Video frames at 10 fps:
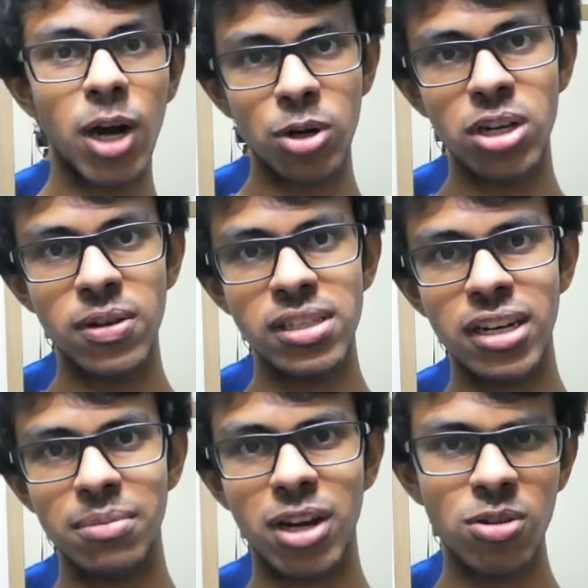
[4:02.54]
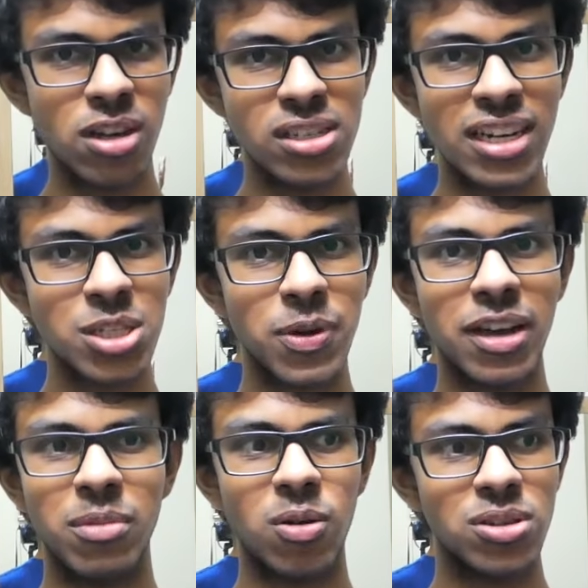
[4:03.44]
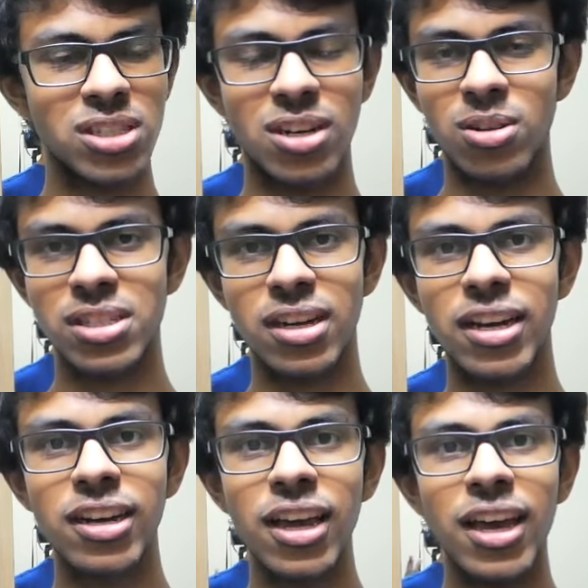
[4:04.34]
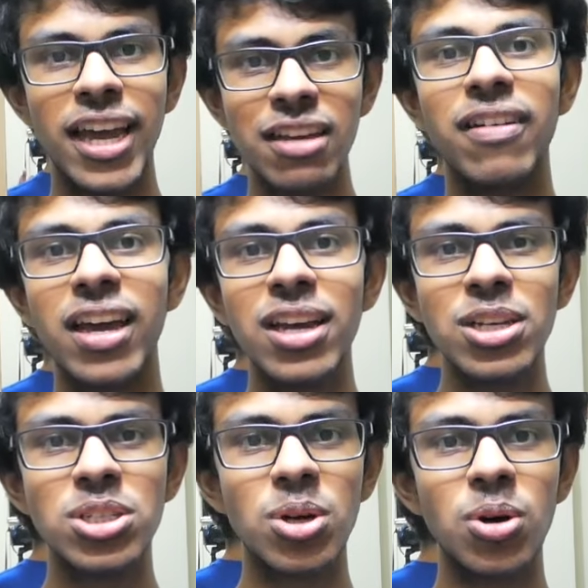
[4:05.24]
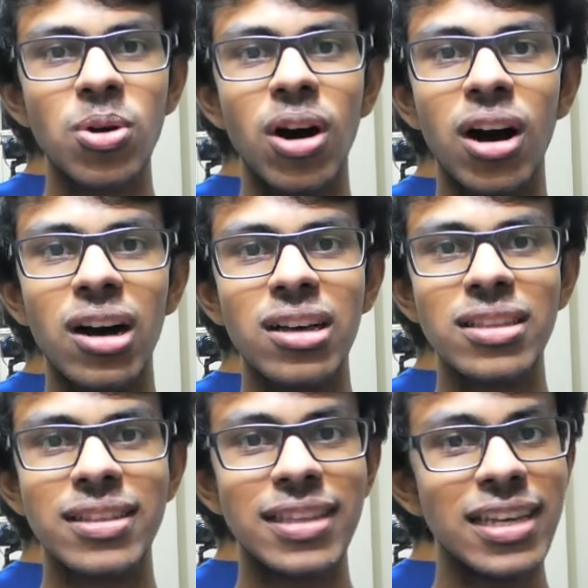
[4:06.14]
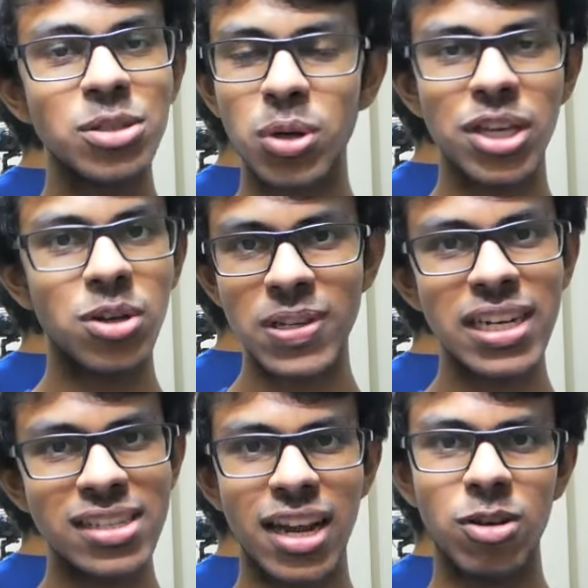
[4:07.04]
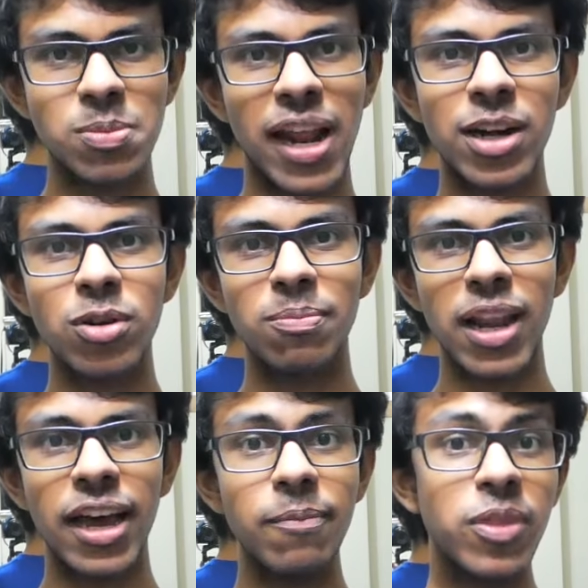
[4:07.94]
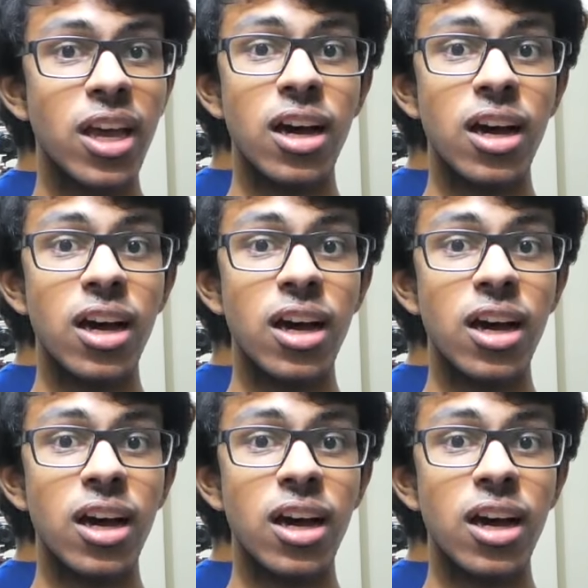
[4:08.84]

Brown University. Brown University is where Emma Watson and all studied. Anyway, so these were the universities that I was planning to apply.